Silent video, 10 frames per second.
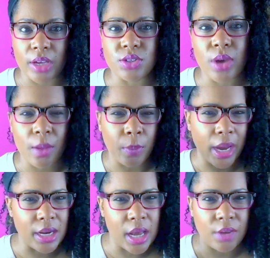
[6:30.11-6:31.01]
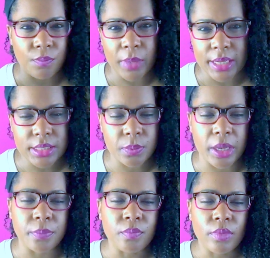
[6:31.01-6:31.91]
I do have mine kind of mixed,
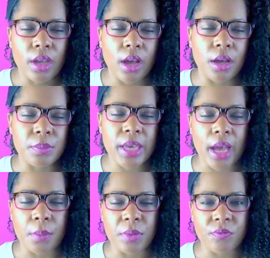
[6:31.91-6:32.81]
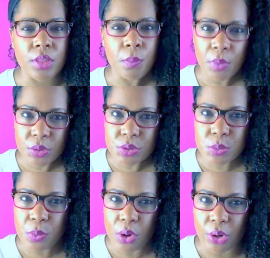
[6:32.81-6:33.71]
but yeah, but for the
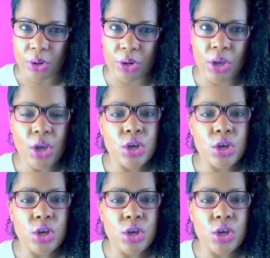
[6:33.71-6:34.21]
most part,